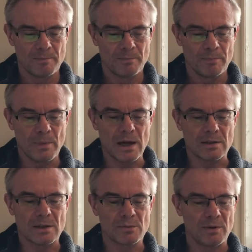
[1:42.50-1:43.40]

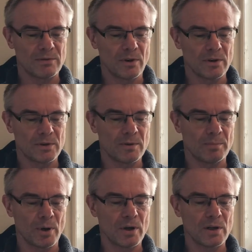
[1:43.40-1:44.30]
met as we fought through a
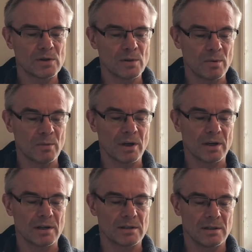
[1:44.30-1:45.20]
burning
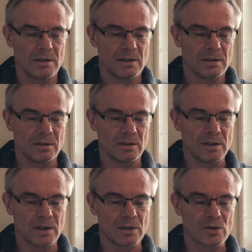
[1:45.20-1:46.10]
supermarket,
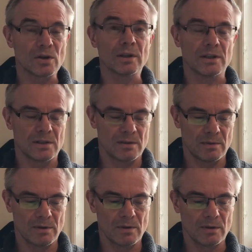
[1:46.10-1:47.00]
loading our trolleys
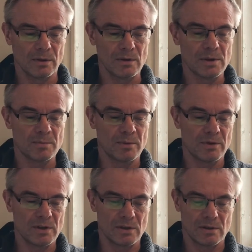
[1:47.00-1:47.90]
with looted
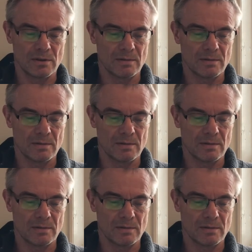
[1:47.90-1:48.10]
provisions.